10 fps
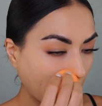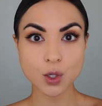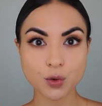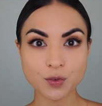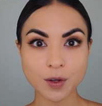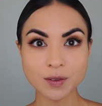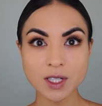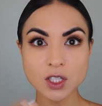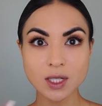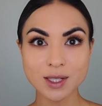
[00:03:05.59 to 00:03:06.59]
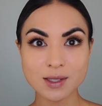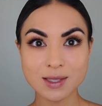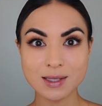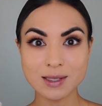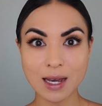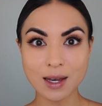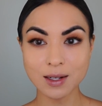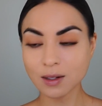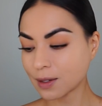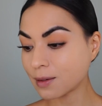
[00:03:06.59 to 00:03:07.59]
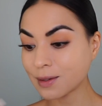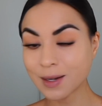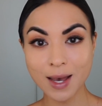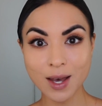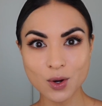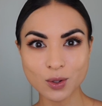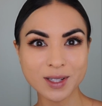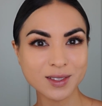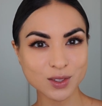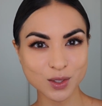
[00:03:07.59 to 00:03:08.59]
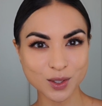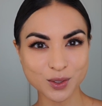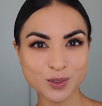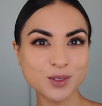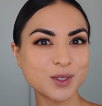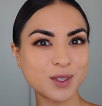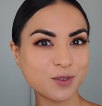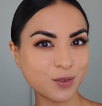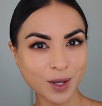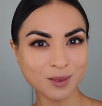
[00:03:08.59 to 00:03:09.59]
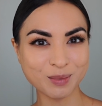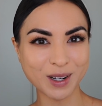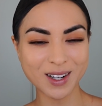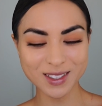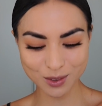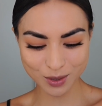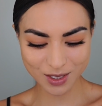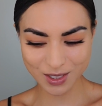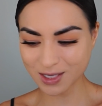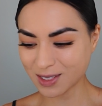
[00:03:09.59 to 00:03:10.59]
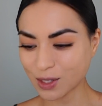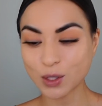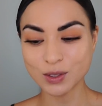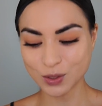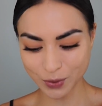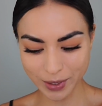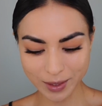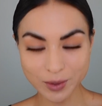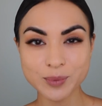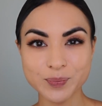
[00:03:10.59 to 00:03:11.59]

So foundation is done. Now let's go to the fun part, which is the contouring.